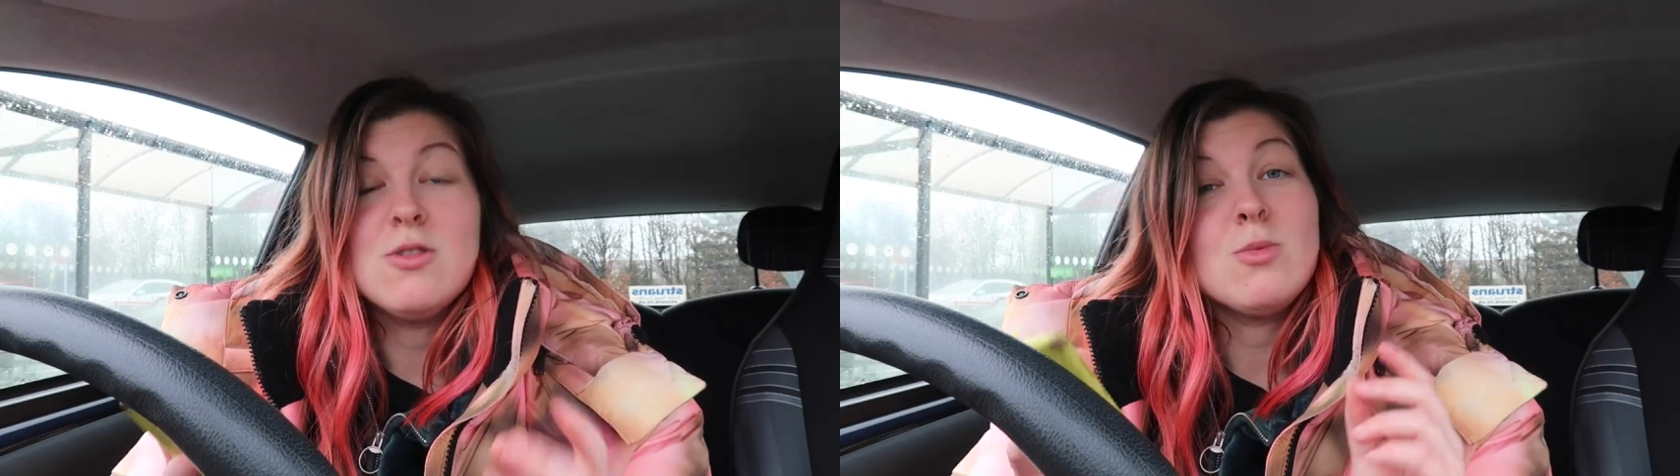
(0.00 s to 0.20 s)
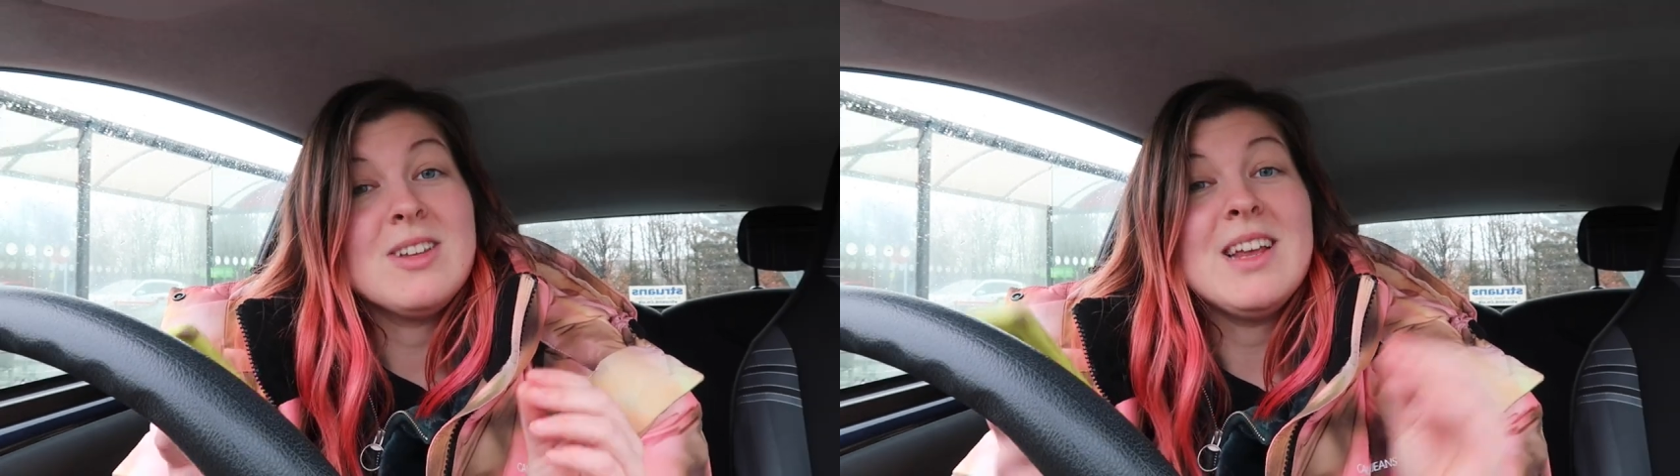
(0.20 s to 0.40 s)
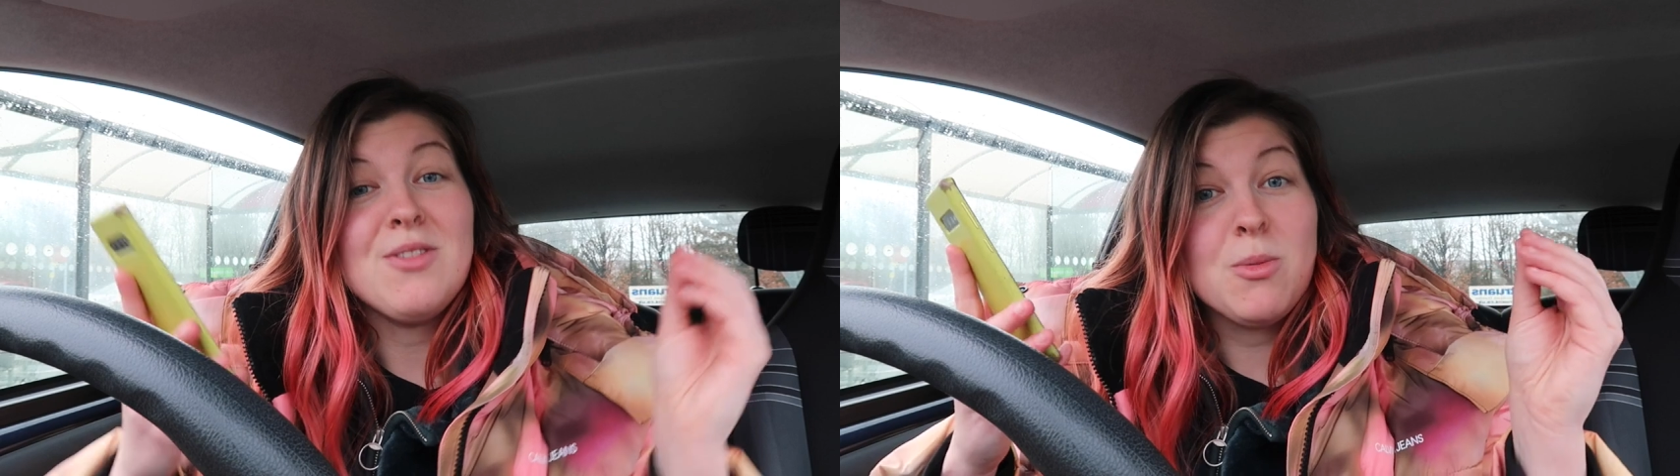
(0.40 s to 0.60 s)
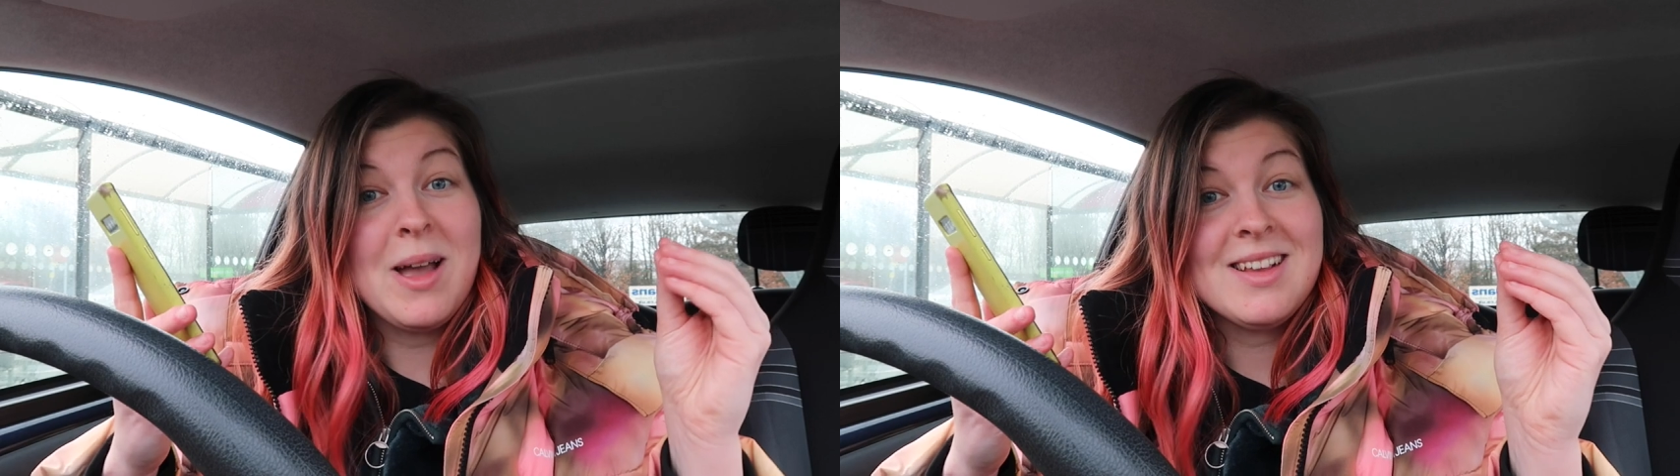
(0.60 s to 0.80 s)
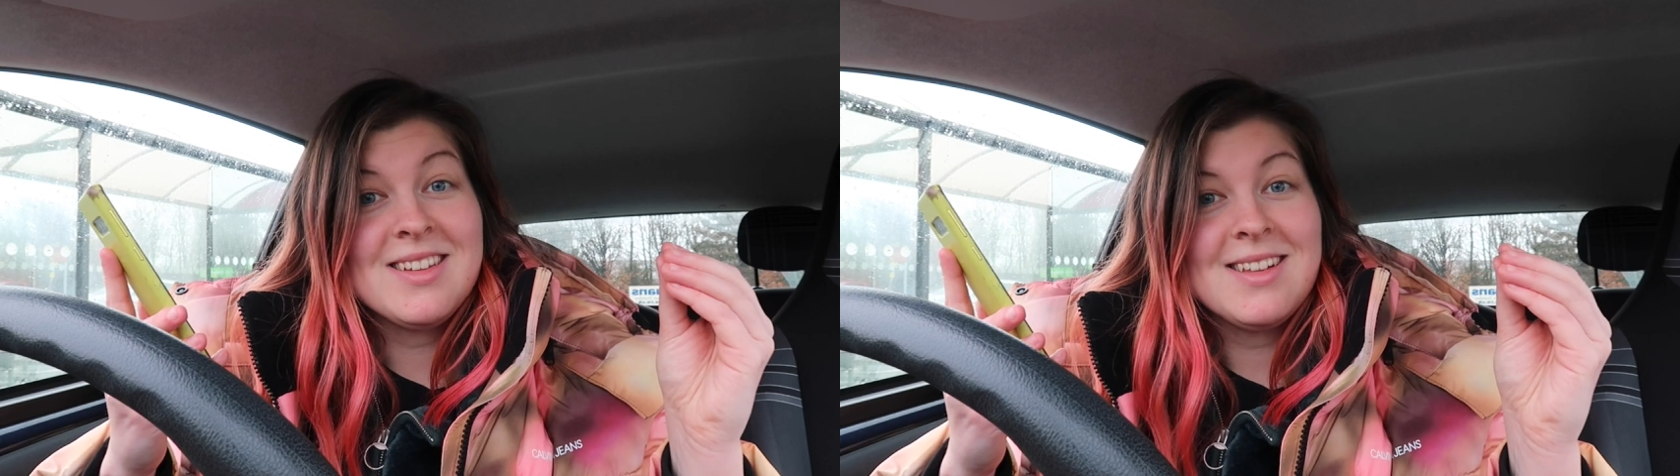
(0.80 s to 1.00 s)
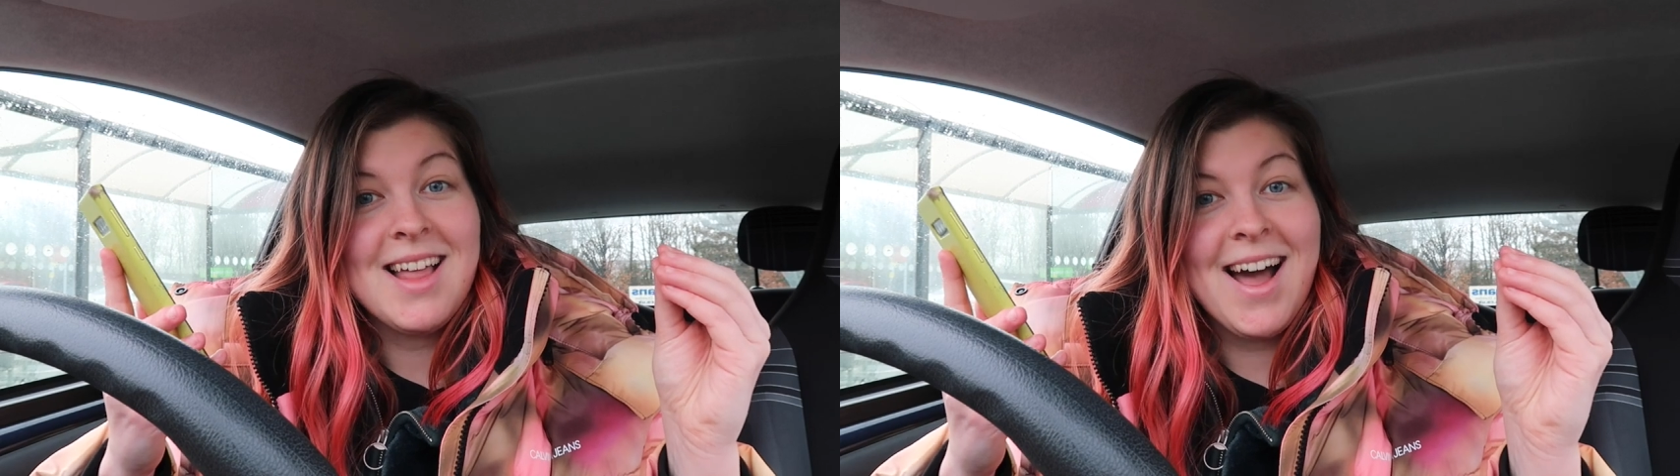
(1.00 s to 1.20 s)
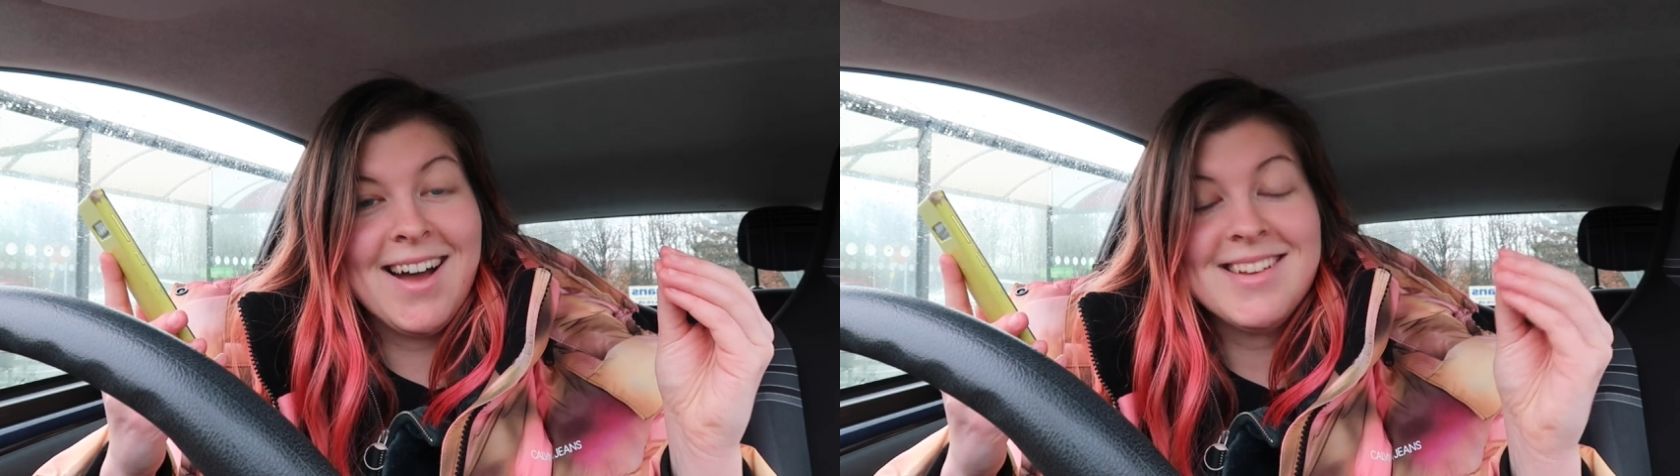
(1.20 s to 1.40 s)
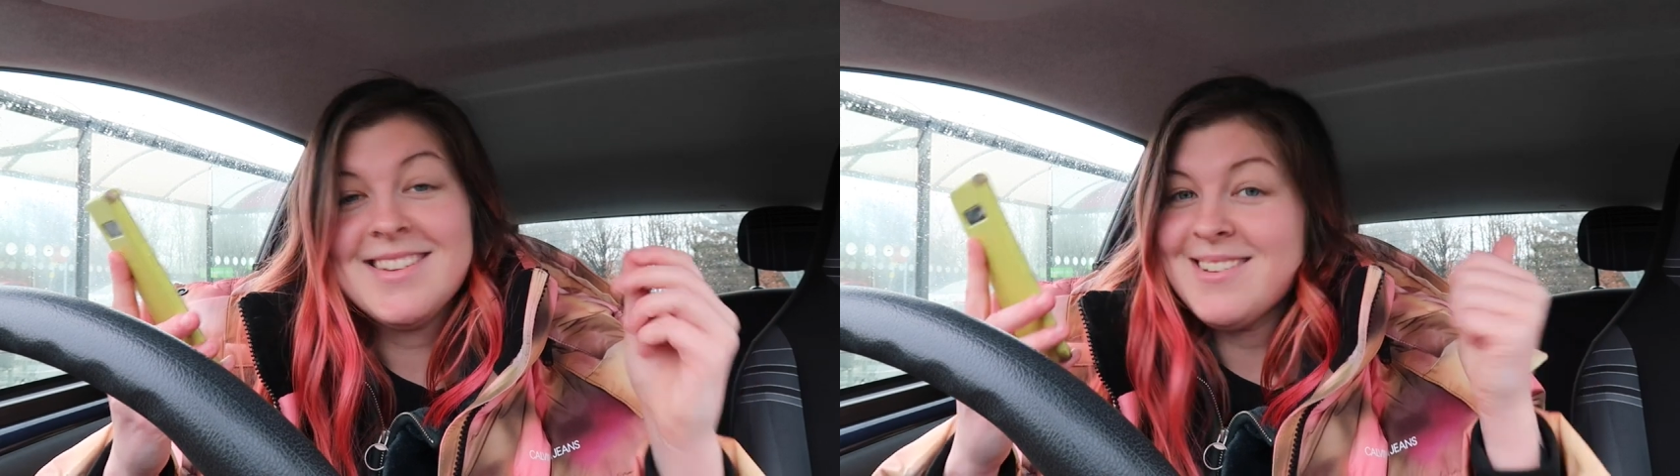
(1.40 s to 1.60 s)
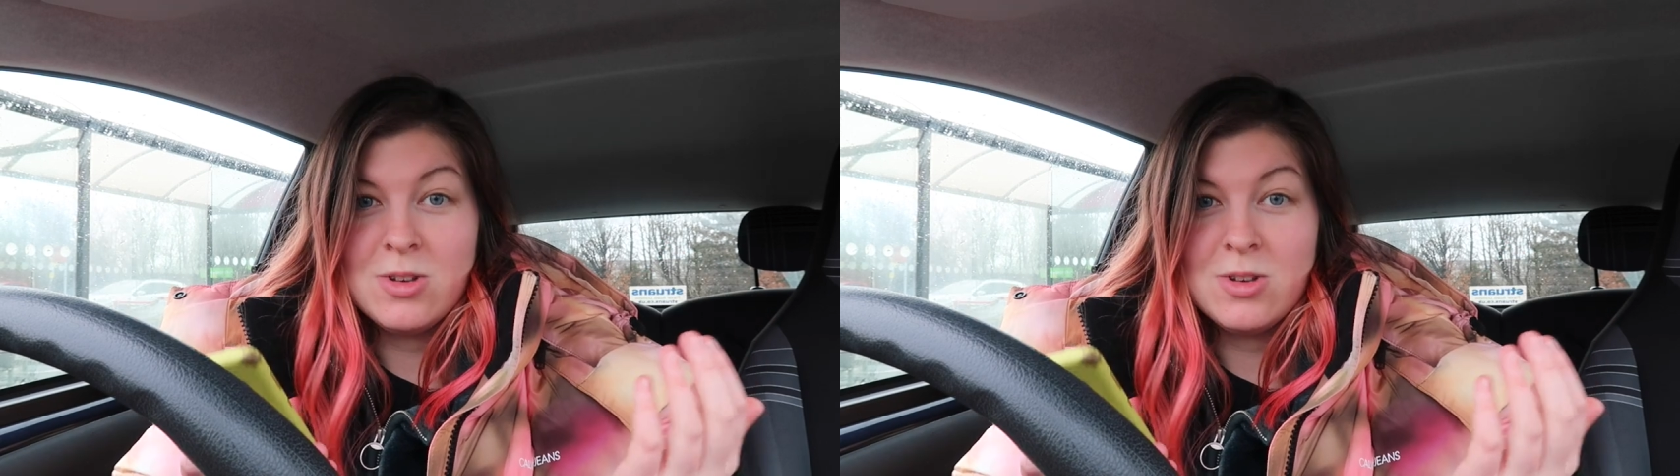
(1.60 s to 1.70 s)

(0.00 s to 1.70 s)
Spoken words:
So we're saving the best till last.